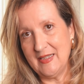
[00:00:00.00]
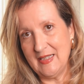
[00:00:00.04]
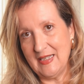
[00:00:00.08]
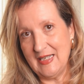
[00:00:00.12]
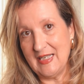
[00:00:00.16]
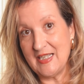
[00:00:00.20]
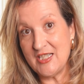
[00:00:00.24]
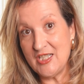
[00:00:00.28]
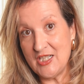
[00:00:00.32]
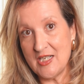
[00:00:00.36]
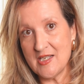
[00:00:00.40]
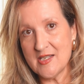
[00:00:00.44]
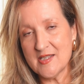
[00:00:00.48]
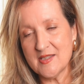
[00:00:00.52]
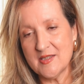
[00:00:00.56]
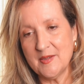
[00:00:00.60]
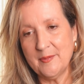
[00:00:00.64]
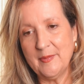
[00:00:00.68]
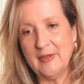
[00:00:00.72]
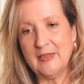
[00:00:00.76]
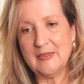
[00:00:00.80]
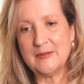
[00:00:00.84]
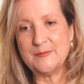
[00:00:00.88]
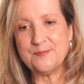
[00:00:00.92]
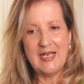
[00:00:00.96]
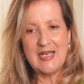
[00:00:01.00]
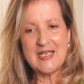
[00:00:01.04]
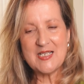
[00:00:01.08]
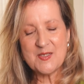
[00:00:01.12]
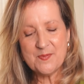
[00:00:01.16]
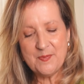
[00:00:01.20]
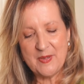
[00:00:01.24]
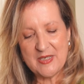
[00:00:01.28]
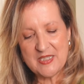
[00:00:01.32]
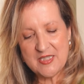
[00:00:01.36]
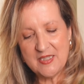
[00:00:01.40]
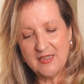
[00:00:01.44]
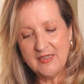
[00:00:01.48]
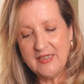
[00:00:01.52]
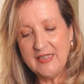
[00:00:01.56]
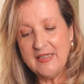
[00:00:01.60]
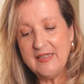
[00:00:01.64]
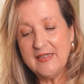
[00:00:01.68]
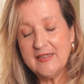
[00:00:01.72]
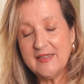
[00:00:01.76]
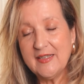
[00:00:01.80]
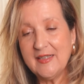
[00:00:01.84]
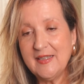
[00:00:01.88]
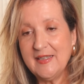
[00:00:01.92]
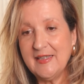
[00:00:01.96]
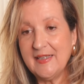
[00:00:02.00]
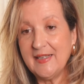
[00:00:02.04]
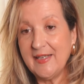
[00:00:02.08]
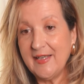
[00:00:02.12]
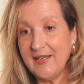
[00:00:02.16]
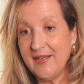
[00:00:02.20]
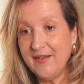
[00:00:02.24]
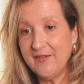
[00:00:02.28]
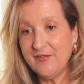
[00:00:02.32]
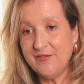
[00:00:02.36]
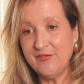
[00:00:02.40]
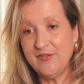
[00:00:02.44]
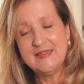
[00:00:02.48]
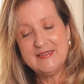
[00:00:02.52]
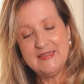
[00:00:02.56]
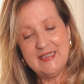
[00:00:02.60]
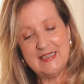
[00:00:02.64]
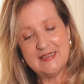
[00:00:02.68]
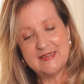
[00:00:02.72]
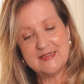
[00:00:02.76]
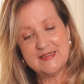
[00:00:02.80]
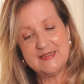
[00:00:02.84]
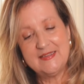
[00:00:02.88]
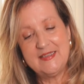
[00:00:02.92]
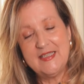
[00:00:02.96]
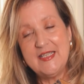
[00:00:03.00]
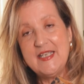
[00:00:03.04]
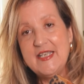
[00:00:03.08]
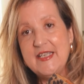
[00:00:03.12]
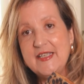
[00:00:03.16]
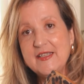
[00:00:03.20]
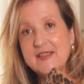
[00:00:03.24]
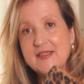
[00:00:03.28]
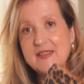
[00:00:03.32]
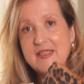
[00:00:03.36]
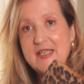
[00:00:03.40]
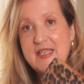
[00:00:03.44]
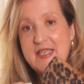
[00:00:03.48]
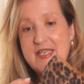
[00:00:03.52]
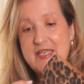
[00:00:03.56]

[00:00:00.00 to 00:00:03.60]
adjustable. I especially love that the heel